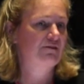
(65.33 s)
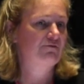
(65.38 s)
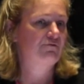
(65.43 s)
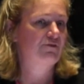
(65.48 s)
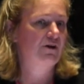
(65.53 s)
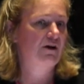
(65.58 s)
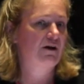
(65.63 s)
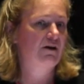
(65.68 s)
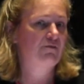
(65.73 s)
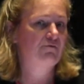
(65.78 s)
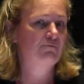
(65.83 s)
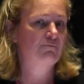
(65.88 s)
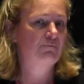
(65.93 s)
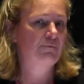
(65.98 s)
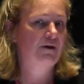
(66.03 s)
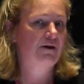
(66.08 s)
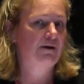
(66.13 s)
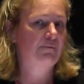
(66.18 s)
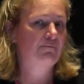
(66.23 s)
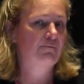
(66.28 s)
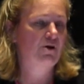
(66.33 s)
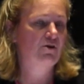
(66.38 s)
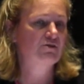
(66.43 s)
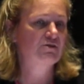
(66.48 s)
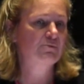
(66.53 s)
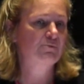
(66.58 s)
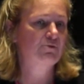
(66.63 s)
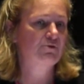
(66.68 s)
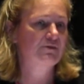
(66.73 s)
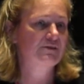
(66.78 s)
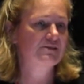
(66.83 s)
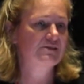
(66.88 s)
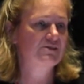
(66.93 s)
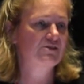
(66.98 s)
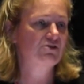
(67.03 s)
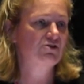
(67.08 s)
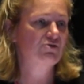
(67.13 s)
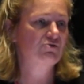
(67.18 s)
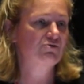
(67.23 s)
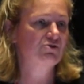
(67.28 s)
involve multiple
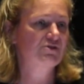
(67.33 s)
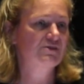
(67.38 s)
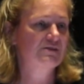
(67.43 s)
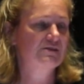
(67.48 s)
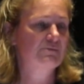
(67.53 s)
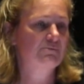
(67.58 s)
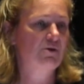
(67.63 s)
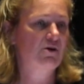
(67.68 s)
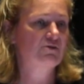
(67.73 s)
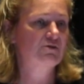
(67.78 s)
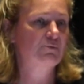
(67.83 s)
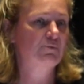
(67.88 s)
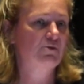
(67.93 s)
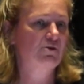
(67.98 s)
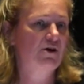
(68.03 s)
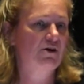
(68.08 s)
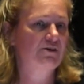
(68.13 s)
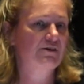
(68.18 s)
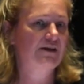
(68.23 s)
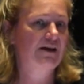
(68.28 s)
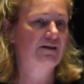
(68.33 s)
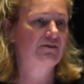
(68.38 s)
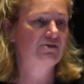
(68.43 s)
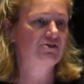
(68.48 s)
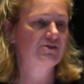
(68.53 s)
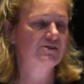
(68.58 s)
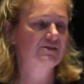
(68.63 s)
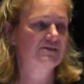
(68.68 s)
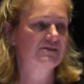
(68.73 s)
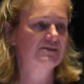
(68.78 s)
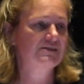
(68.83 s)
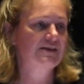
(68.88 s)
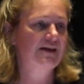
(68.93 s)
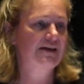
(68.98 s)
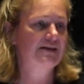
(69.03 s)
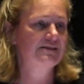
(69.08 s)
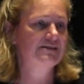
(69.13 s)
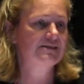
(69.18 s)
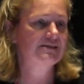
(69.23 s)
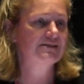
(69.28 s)
institutions and multiple cardiologists and
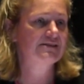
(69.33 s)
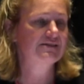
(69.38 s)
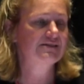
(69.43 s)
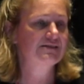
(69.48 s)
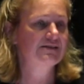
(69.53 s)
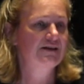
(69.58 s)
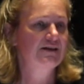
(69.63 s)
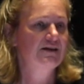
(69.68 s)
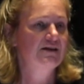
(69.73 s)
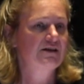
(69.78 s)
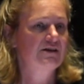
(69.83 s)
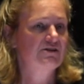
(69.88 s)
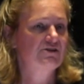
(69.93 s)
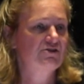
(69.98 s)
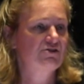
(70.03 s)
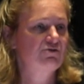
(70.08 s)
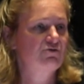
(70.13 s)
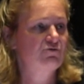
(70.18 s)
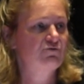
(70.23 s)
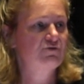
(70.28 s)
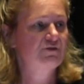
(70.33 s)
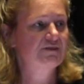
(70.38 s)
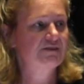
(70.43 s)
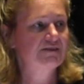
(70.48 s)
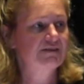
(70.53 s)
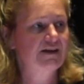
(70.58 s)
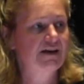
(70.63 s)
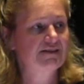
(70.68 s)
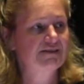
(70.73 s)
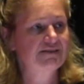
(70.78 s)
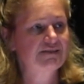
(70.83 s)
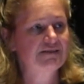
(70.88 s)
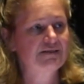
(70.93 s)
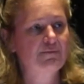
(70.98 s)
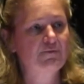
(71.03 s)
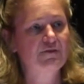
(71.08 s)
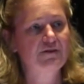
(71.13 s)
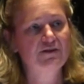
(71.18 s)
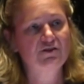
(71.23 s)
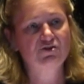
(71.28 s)
scientists to discuss
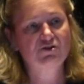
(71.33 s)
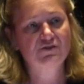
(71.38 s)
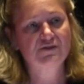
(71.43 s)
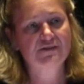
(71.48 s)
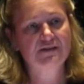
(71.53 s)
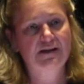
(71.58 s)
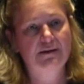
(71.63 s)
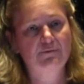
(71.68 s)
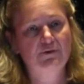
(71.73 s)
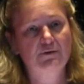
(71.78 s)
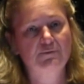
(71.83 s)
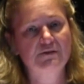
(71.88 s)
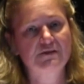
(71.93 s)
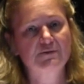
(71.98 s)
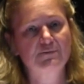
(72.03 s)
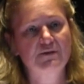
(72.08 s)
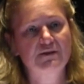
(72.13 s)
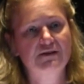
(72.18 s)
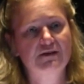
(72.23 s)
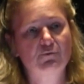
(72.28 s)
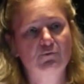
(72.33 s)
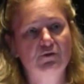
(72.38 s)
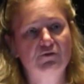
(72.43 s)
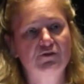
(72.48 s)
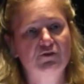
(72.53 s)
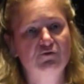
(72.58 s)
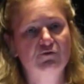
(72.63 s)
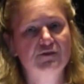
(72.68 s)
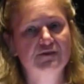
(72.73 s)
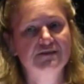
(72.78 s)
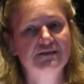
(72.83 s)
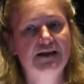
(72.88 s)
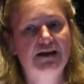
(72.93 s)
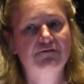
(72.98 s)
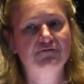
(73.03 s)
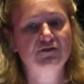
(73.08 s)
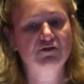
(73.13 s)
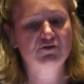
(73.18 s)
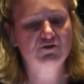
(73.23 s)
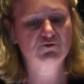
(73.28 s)
some of the issues that I'm going to be speaking with you this
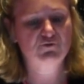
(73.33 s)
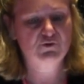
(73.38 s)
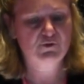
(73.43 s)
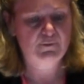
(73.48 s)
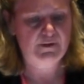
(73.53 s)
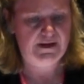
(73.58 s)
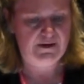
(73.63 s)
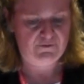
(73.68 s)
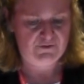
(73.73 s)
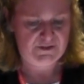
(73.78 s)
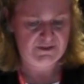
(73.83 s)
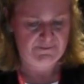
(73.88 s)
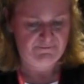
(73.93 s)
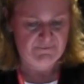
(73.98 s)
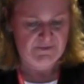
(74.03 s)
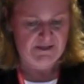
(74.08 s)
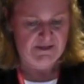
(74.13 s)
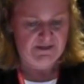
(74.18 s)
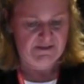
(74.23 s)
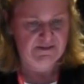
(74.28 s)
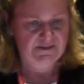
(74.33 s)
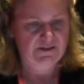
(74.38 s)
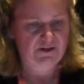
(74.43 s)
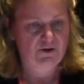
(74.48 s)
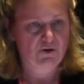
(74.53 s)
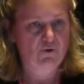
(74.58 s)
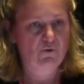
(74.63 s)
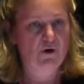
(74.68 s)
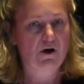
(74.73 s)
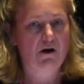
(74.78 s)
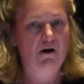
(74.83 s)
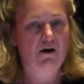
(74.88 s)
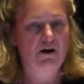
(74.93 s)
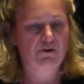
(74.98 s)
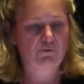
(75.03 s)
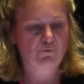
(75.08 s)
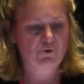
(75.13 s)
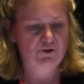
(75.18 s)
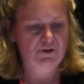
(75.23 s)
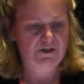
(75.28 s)
afternoon about. So
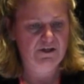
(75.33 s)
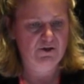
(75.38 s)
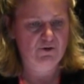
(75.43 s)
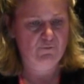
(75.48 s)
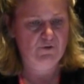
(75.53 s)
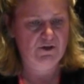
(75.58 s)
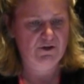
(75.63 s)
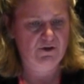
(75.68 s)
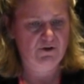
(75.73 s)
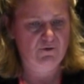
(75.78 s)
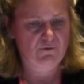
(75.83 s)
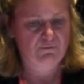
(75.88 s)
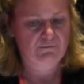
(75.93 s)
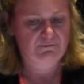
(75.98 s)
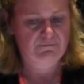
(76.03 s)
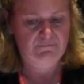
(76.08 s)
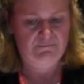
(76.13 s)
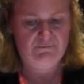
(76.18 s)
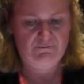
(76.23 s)
onward, here we go.